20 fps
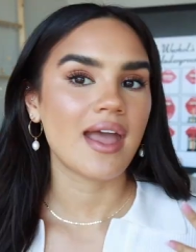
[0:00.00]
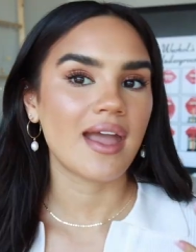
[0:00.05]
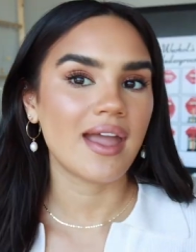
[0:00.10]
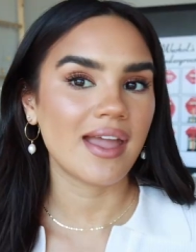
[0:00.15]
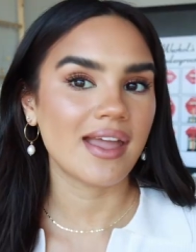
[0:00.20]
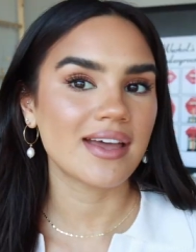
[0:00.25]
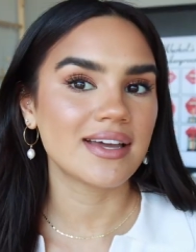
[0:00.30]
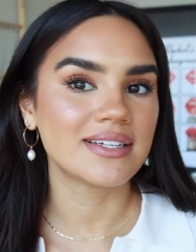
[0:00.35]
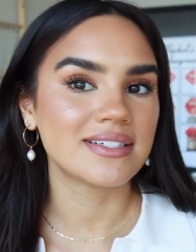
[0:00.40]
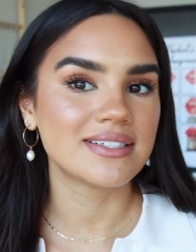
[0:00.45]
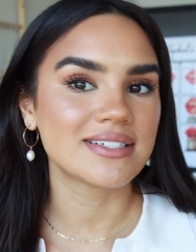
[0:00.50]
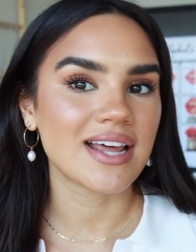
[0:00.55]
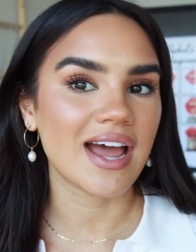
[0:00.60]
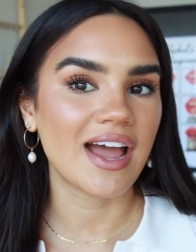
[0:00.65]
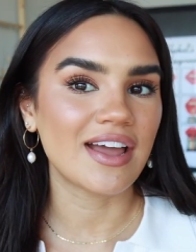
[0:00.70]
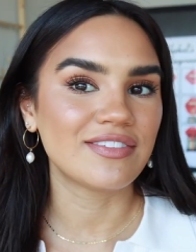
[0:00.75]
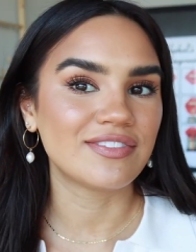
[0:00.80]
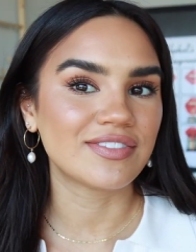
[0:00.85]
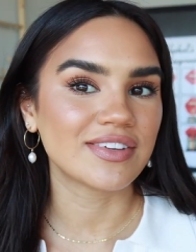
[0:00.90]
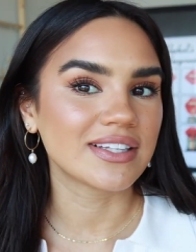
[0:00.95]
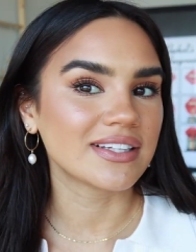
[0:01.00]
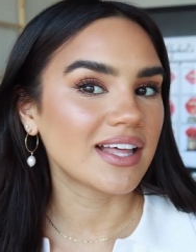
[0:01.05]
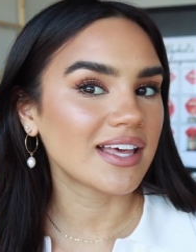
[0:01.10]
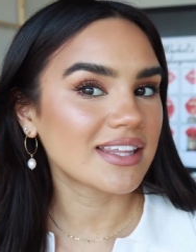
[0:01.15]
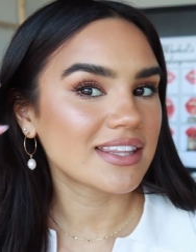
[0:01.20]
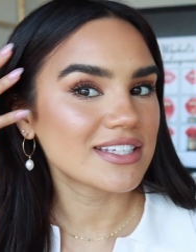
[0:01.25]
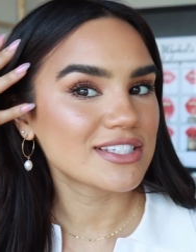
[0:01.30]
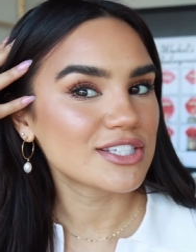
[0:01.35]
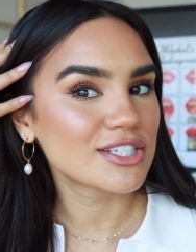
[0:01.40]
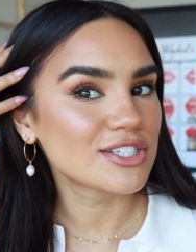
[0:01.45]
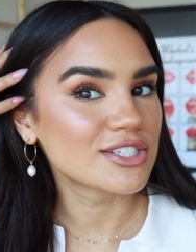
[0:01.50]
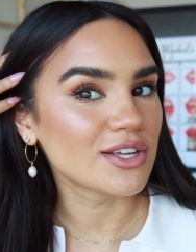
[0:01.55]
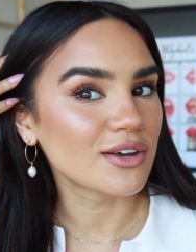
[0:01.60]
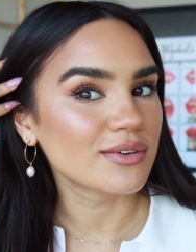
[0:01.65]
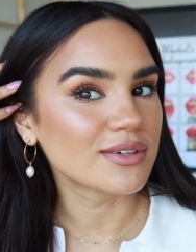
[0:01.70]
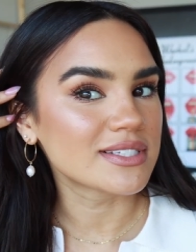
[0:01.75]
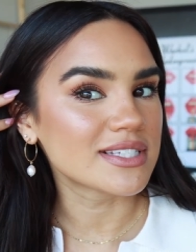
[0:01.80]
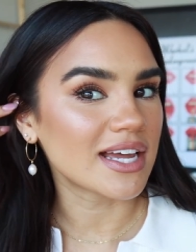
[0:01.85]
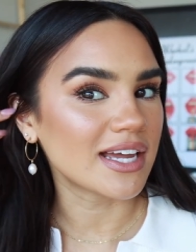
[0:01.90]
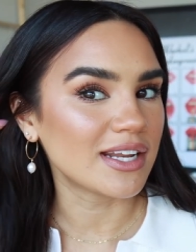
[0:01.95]
And I feel like this is
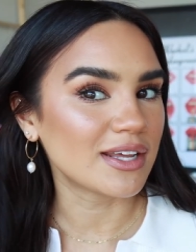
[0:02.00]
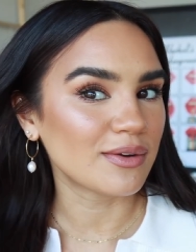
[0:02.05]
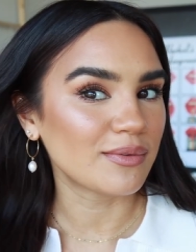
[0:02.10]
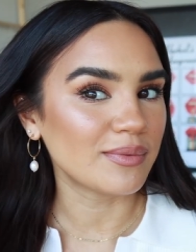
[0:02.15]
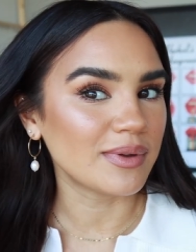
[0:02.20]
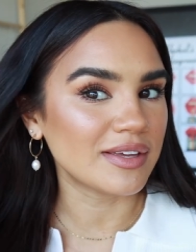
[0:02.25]
so exciting.